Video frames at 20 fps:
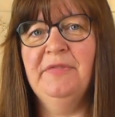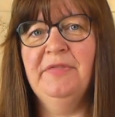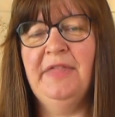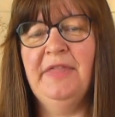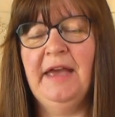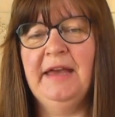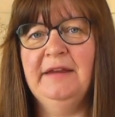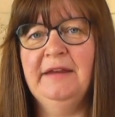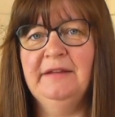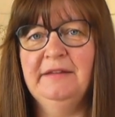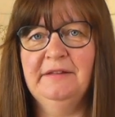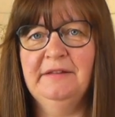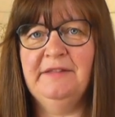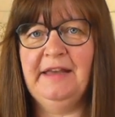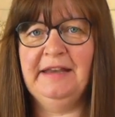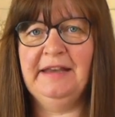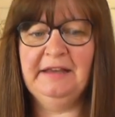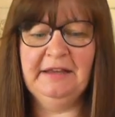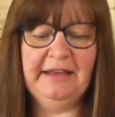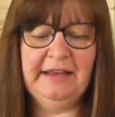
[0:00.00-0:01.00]

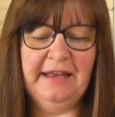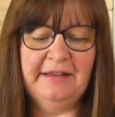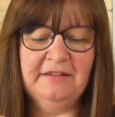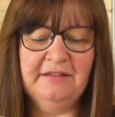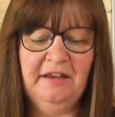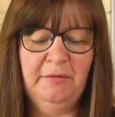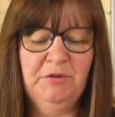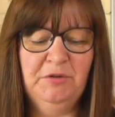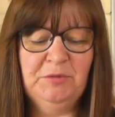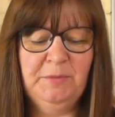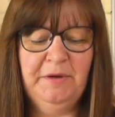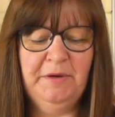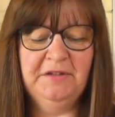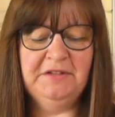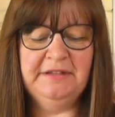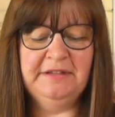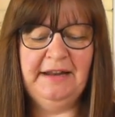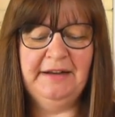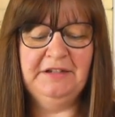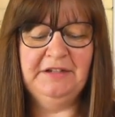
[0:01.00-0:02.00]
They can get so much
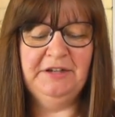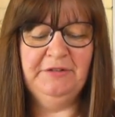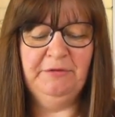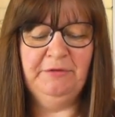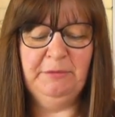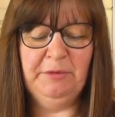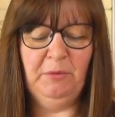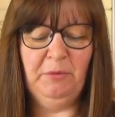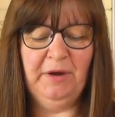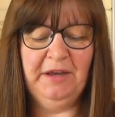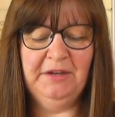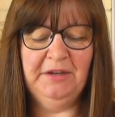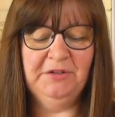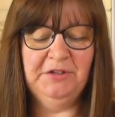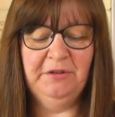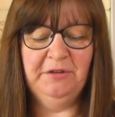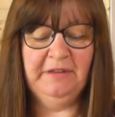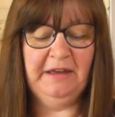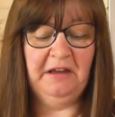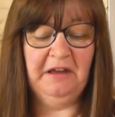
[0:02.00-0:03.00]
personality from the way you
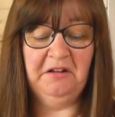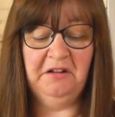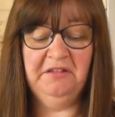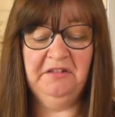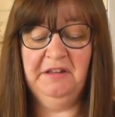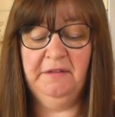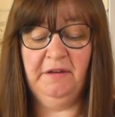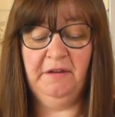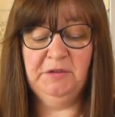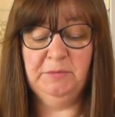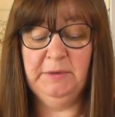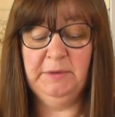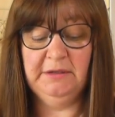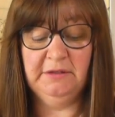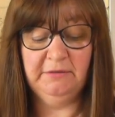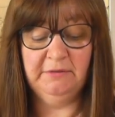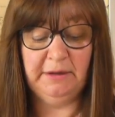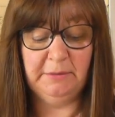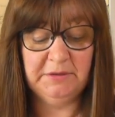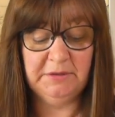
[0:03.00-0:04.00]
do that. And I think those
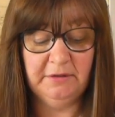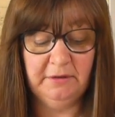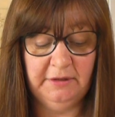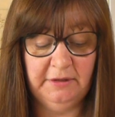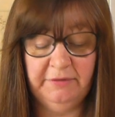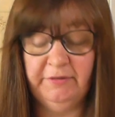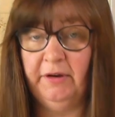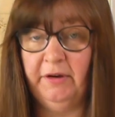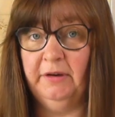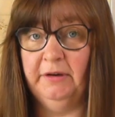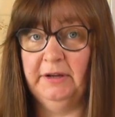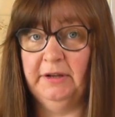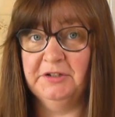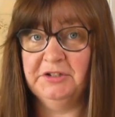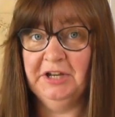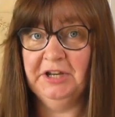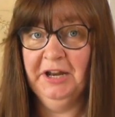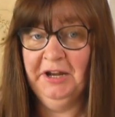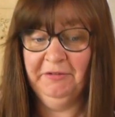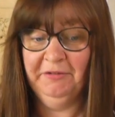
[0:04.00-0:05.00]
beads are absolutely fine,
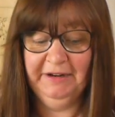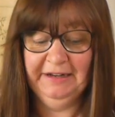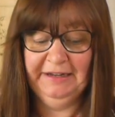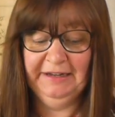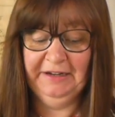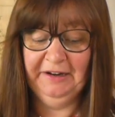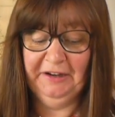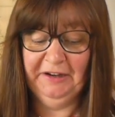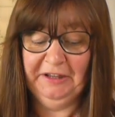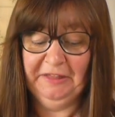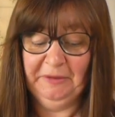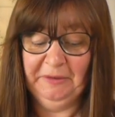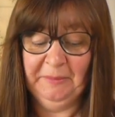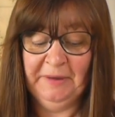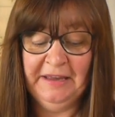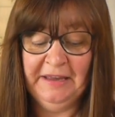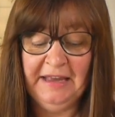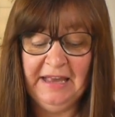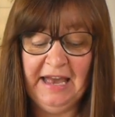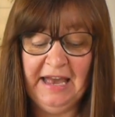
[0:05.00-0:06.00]
actually. I really like them.
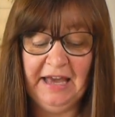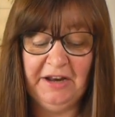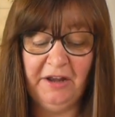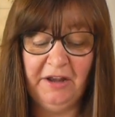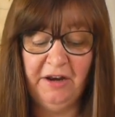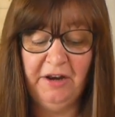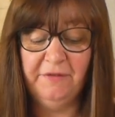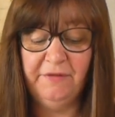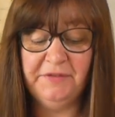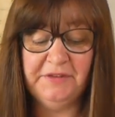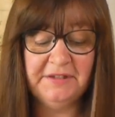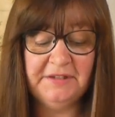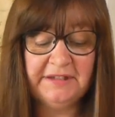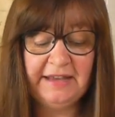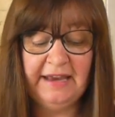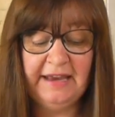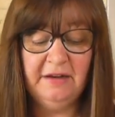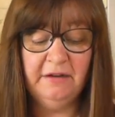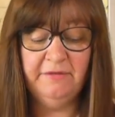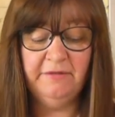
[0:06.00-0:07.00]
And I love the
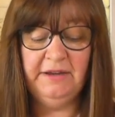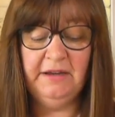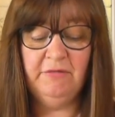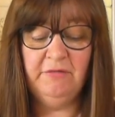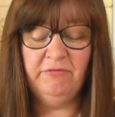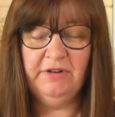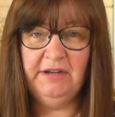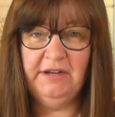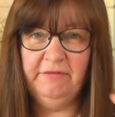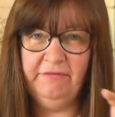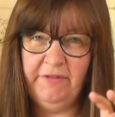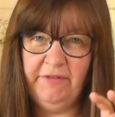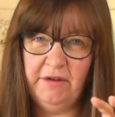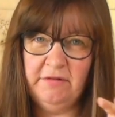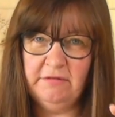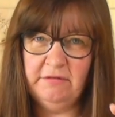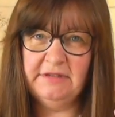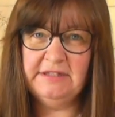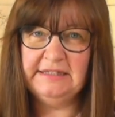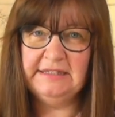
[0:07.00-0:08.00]
scale of it. It really
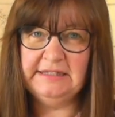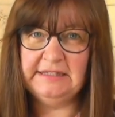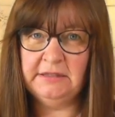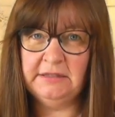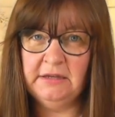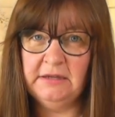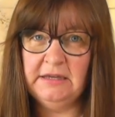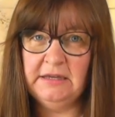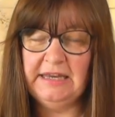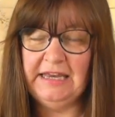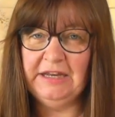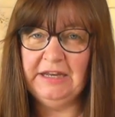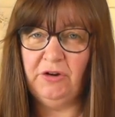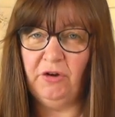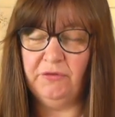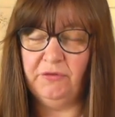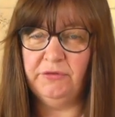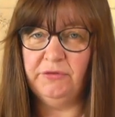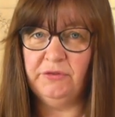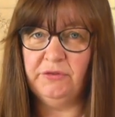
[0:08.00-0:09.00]
focuses in
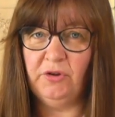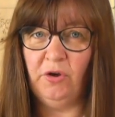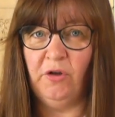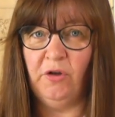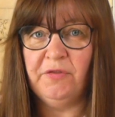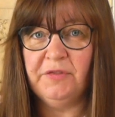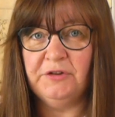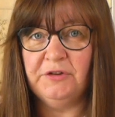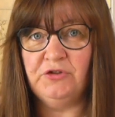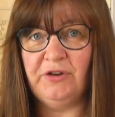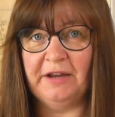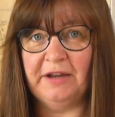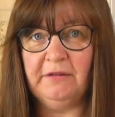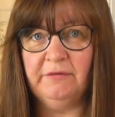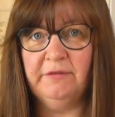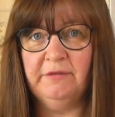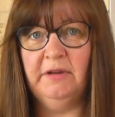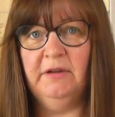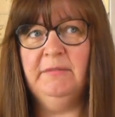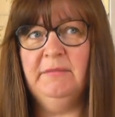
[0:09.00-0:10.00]
on the
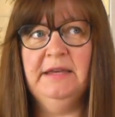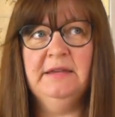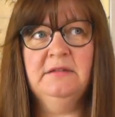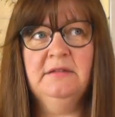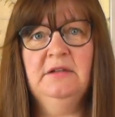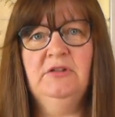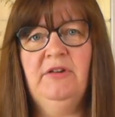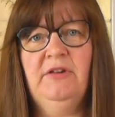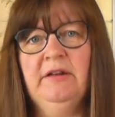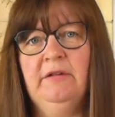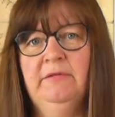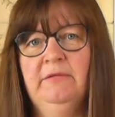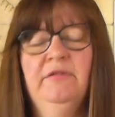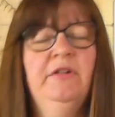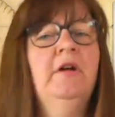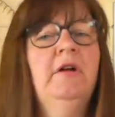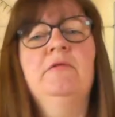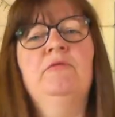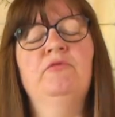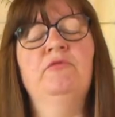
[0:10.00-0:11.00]
dragonfly. It makes the
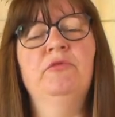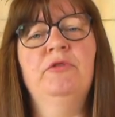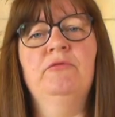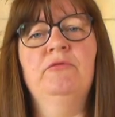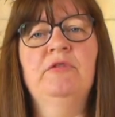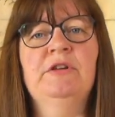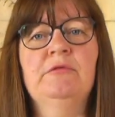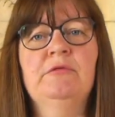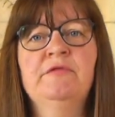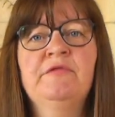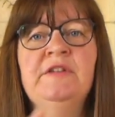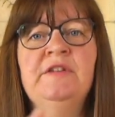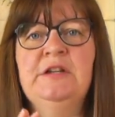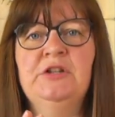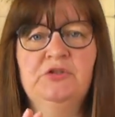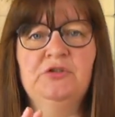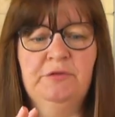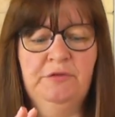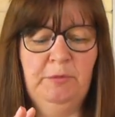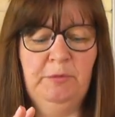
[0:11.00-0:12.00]
dragonfly the real
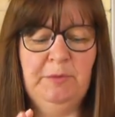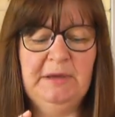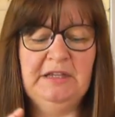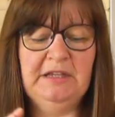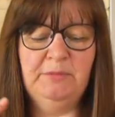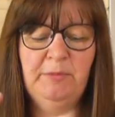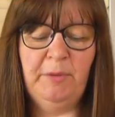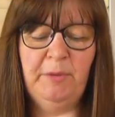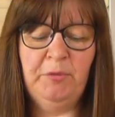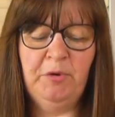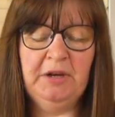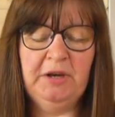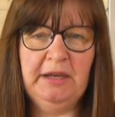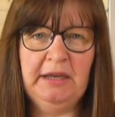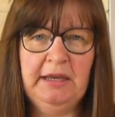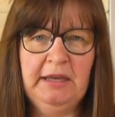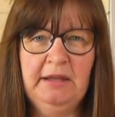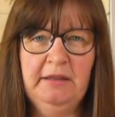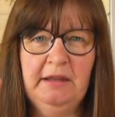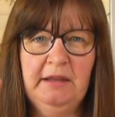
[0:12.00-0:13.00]
feature of the piece by putting
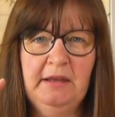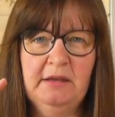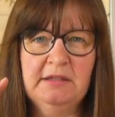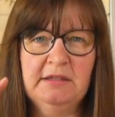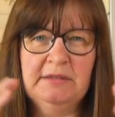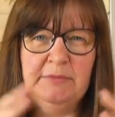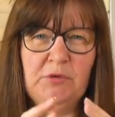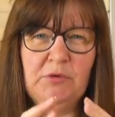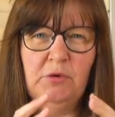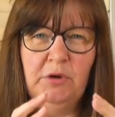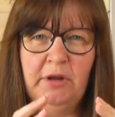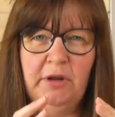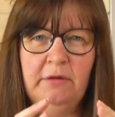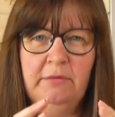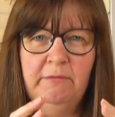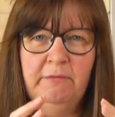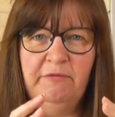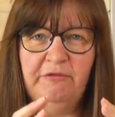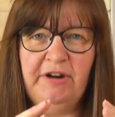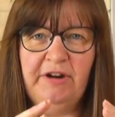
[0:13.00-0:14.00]
it in that smaller
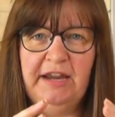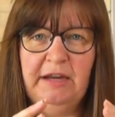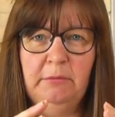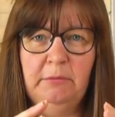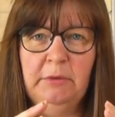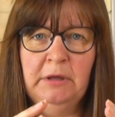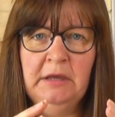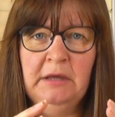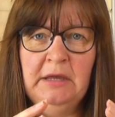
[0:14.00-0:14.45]
frame.